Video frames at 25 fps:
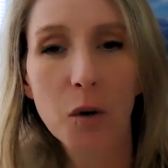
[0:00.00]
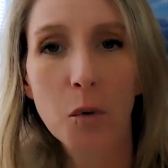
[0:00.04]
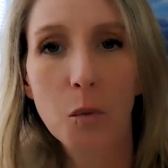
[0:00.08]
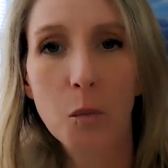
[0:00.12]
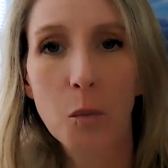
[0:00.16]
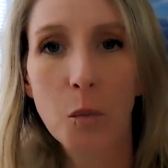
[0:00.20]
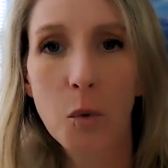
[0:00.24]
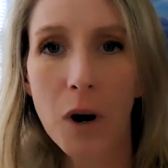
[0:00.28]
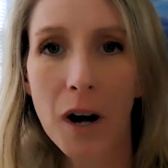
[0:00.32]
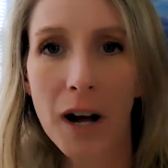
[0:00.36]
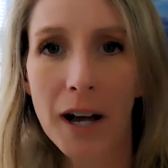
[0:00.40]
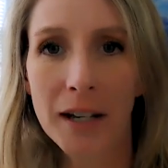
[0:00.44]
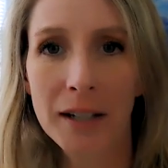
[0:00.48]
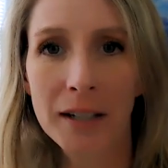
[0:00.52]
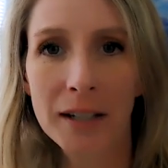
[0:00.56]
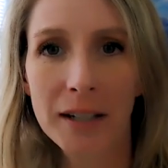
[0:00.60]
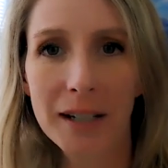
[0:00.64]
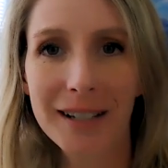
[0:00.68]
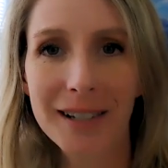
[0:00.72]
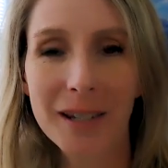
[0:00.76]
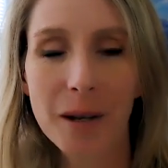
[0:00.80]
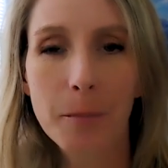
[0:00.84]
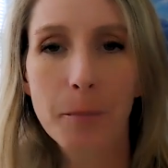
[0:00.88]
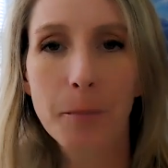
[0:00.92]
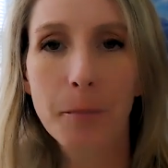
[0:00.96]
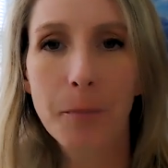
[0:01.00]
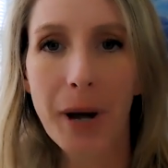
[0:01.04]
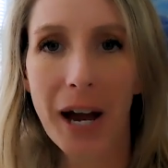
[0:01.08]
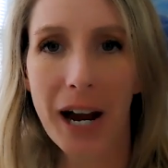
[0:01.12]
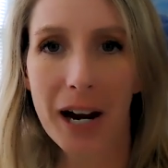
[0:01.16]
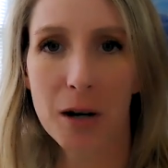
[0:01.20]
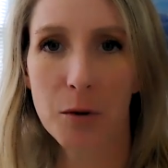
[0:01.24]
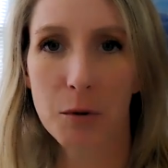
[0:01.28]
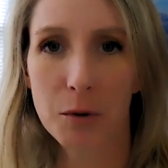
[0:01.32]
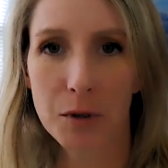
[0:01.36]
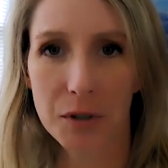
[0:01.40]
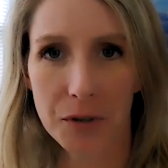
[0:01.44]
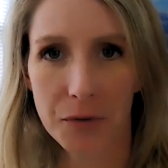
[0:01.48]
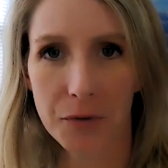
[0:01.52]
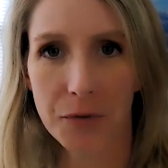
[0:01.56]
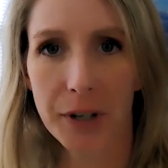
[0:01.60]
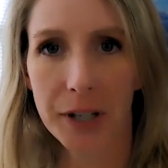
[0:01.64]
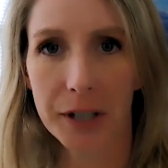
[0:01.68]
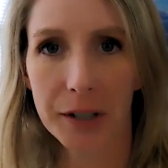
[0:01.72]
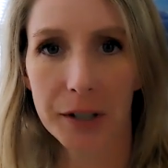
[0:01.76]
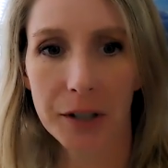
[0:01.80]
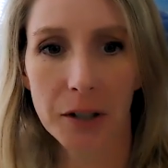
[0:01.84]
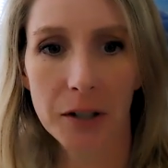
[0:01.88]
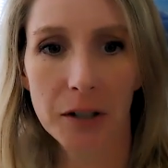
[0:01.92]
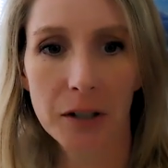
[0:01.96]
One is a backwards
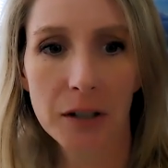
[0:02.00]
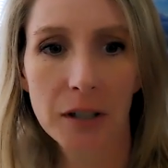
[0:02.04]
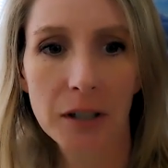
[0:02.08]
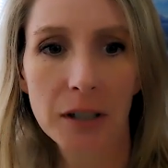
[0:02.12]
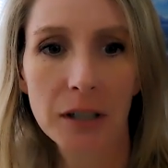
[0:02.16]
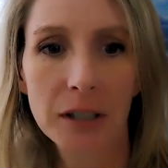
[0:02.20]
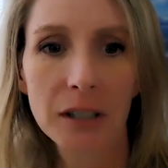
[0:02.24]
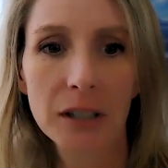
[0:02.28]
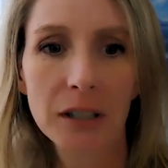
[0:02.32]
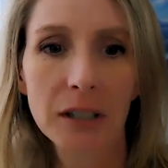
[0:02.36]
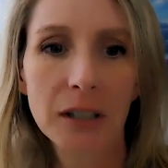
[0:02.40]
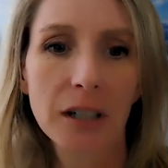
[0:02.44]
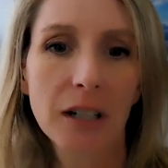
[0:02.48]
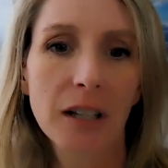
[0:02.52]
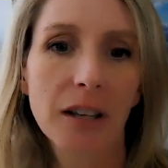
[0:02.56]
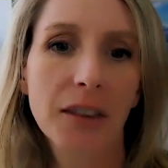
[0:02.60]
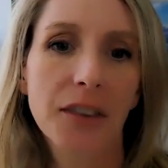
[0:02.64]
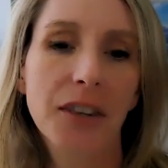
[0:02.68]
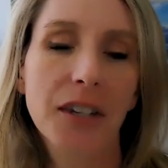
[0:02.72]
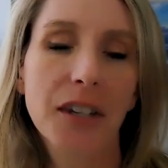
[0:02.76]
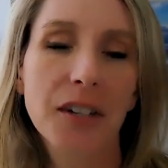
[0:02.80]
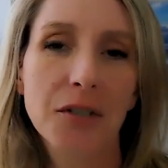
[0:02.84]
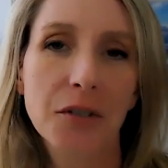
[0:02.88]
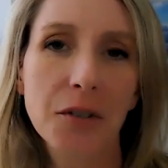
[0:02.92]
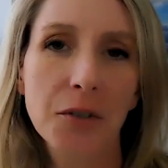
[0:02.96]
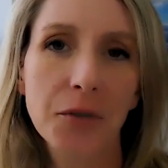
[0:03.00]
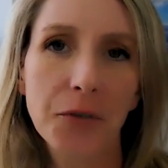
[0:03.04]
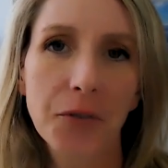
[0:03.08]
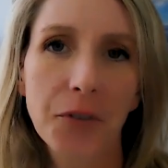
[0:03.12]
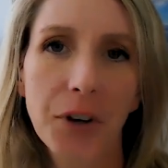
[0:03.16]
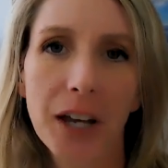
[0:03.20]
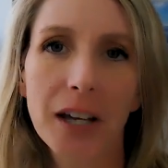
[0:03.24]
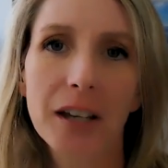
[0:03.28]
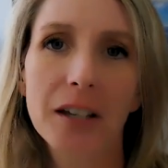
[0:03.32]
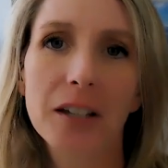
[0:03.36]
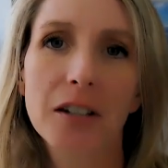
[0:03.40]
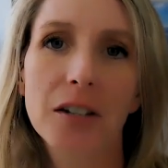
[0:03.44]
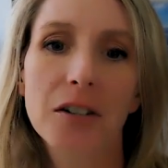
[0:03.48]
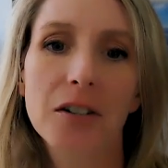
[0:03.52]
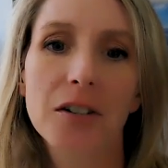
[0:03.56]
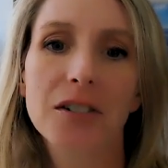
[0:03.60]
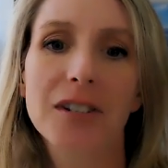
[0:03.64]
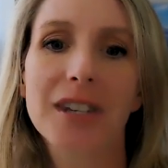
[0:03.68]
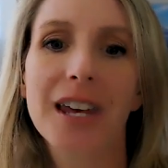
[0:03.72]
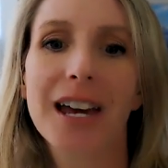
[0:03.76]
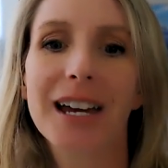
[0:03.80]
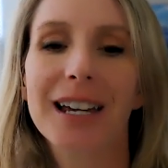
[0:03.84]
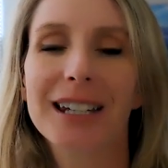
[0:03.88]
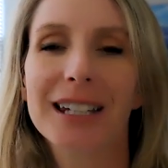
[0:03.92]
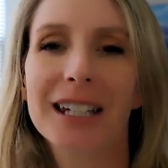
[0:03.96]
failure. These are failures
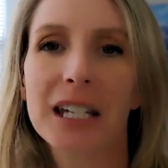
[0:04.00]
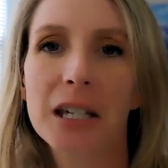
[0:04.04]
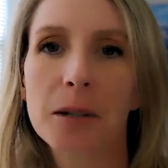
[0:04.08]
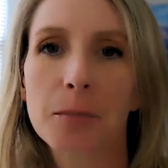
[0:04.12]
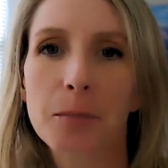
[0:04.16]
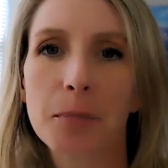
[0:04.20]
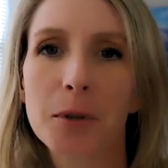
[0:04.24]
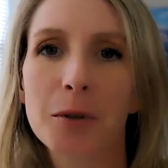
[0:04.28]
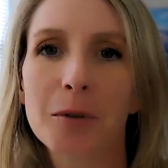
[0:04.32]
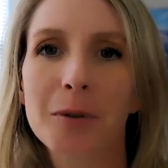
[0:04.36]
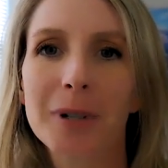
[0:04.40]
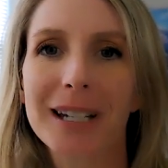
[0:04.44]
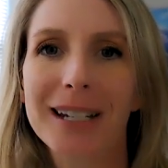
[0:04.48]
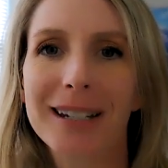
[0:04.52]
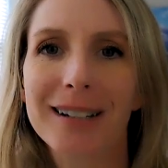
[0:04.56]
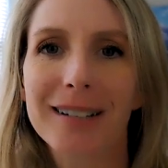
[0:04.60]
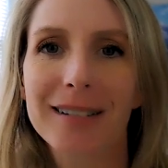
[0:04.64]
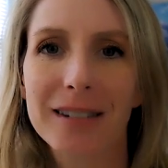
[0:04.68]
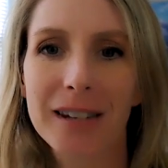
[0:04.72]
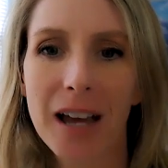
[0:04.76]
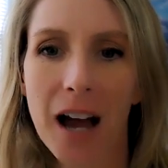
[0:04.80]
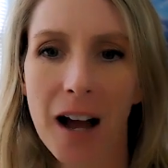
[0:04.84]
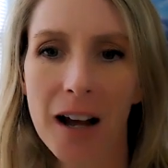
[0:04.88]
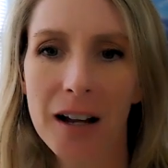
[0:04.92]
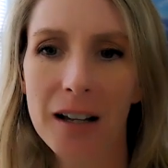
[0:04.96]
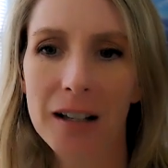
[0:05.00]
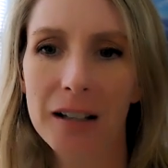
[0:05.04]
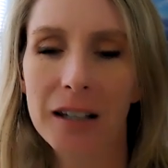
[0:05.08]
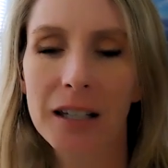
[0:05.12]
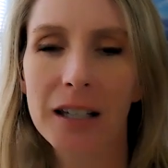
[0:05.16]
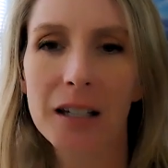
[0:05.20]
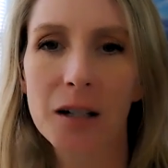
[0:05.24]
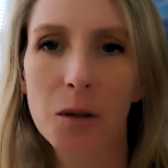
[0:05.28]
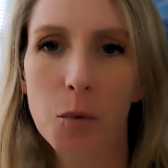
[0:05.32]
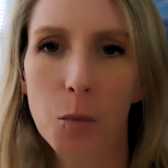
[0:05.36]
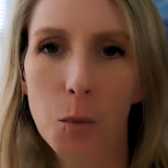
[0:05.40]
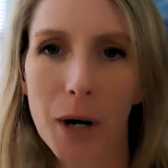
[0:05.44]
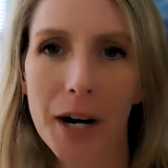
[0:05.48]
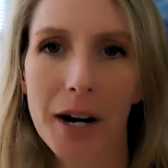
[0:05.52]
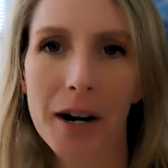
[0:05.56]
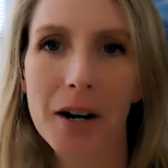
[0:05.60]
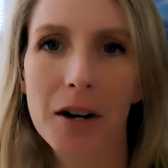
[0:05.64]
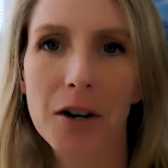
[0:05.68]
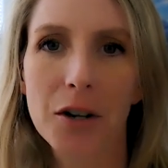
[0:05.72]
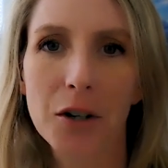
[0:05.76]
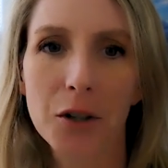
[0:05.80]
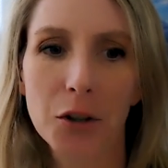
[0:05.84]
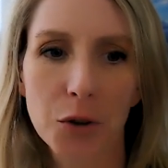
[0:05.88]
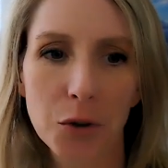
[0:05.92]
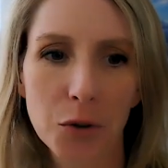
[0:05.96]
that keep you exactly
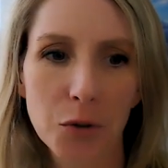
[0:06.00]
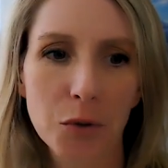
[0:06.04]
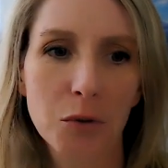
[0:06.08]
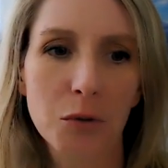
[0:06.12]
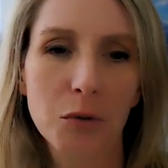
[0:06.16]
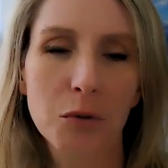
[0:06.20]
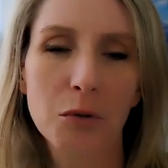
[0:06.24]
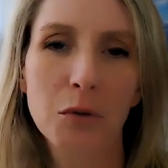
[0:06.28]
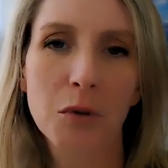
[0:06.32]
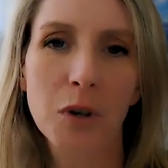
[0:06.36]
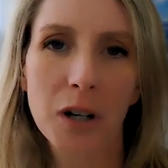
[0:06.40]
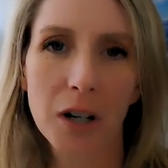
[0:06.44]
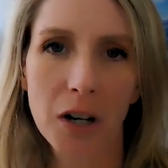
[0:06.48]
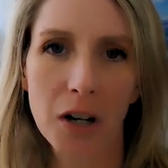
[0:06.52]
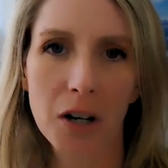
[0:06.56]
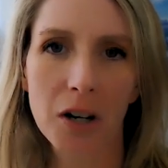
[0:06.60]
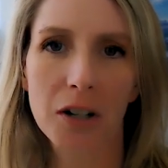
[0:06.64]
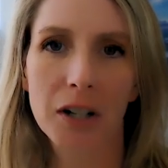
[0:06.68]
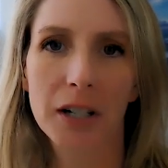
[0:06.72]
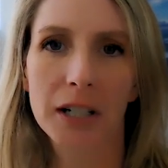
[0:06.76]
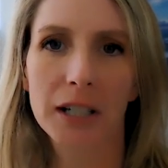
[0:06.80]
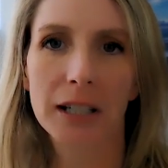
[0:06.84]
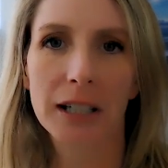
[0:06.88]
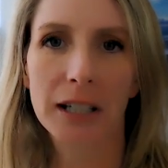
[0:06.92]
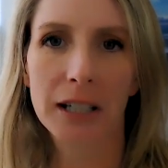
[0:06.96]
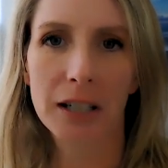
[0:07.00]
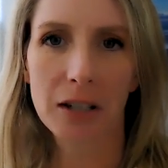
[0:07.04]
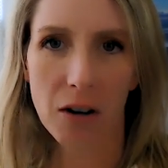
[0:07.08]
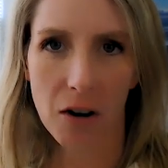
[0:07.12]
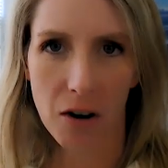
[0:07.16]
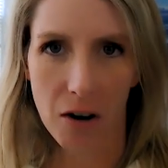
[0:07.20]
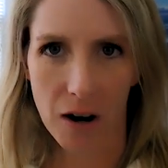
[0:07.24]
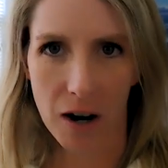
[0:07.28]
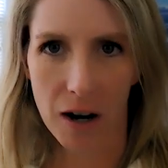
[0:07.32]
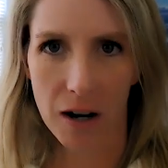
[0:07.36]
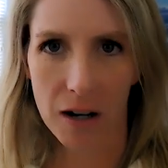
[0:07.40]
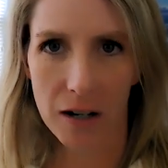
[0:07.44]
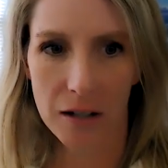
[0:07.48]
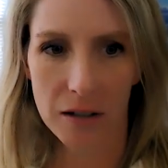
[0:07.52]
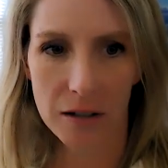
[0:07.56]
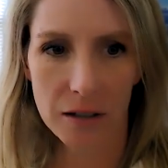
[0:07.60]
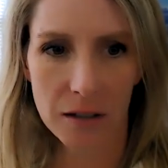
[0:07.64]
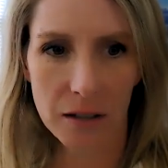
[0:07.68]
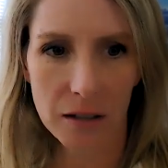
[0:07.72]
where you currently are.